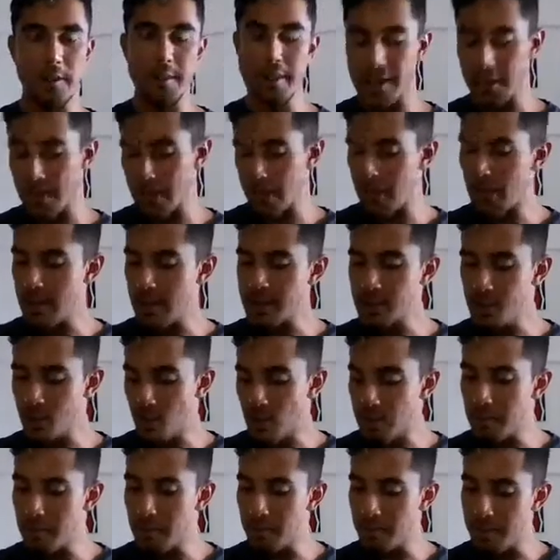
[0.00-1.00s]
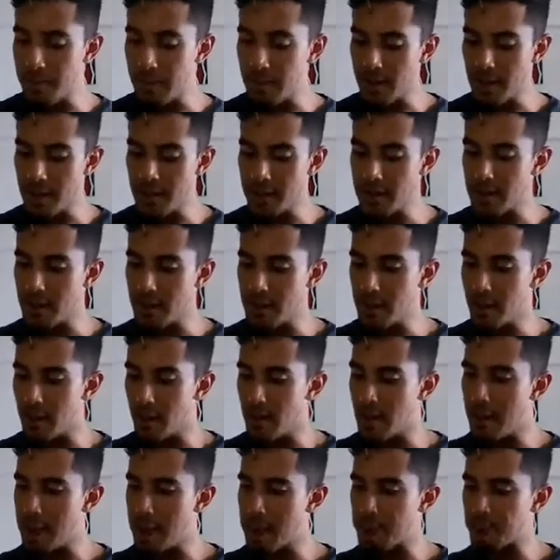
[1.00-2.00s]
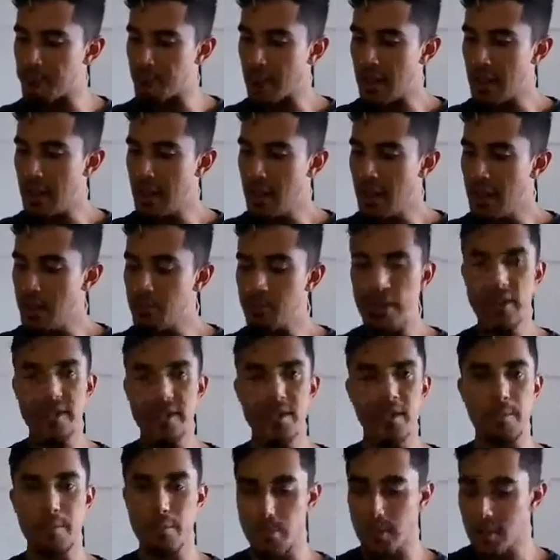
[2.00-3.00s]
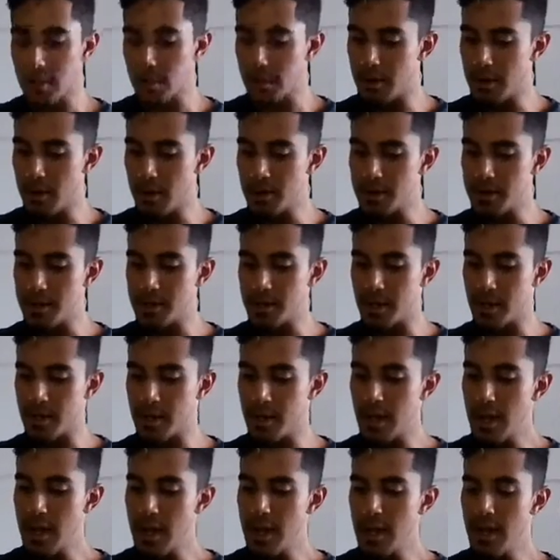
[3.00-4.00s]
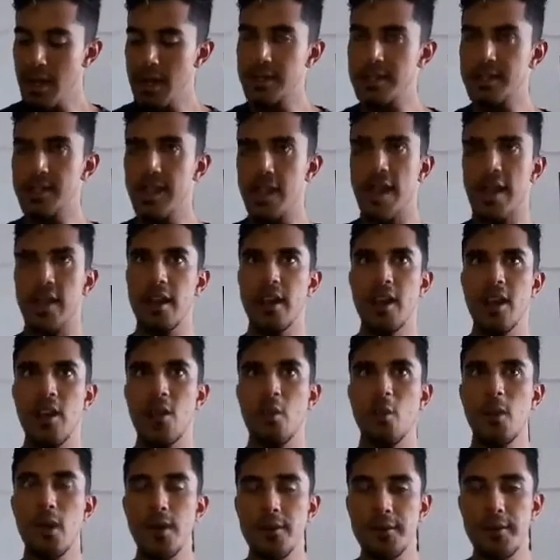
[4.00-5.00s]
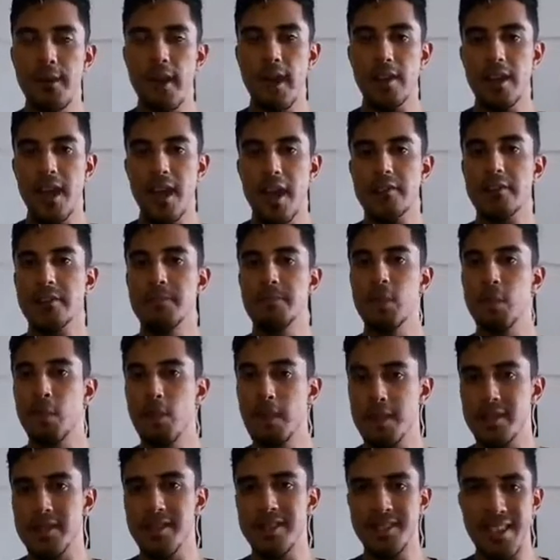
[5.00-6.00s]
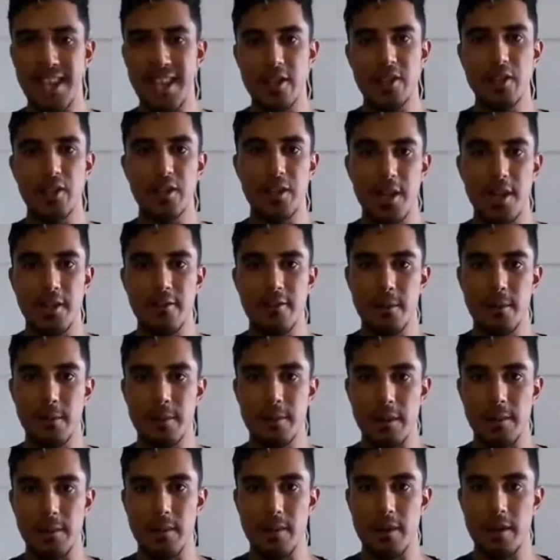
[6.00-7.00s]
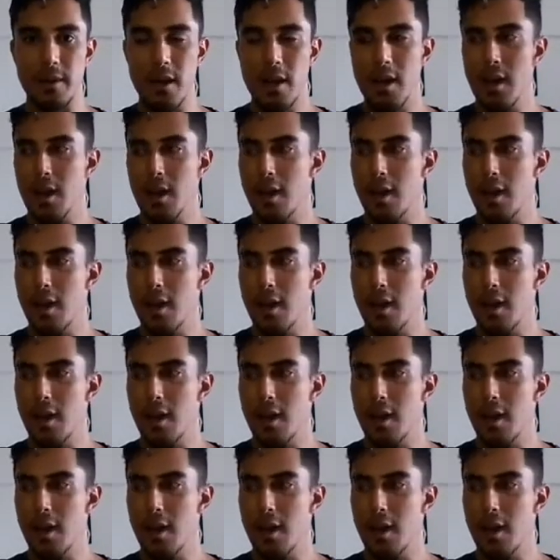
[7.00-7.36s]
I'm going to actually one more thing on the embracing pure emotion is that with that, you have to be willing to take shit from people.